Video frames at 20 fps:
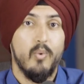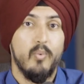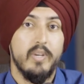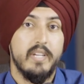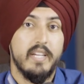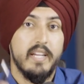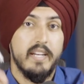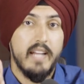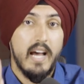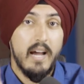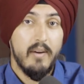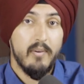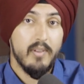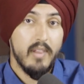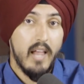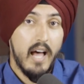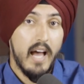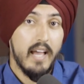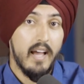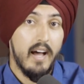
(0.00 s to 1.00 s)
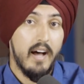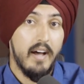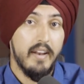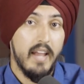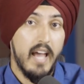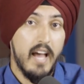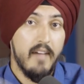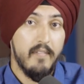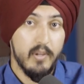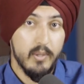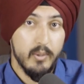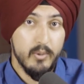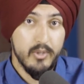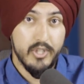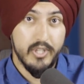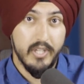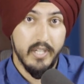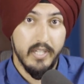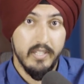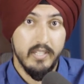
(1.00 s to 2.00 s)
We cannot rely on
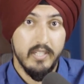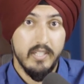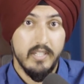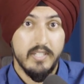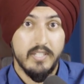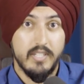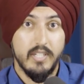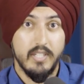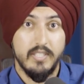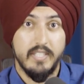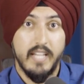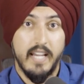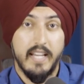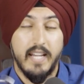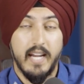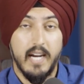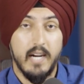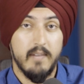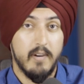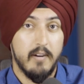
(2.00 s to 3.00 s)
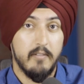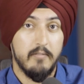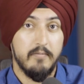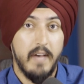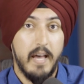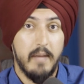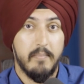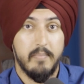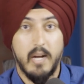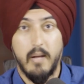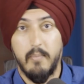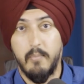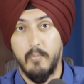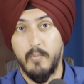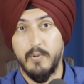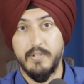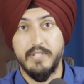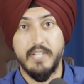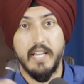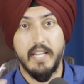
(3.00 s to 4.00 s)
evolution to take care of our fat
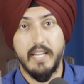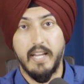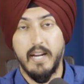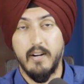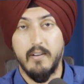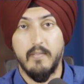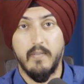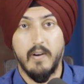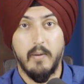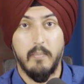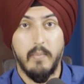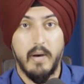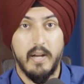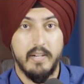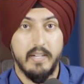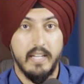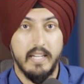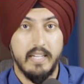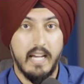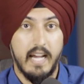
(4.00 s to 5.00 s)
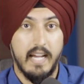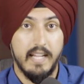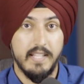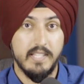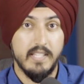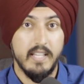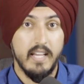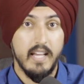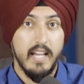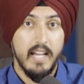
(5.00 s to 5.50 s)
problem or take care of our modern day diets.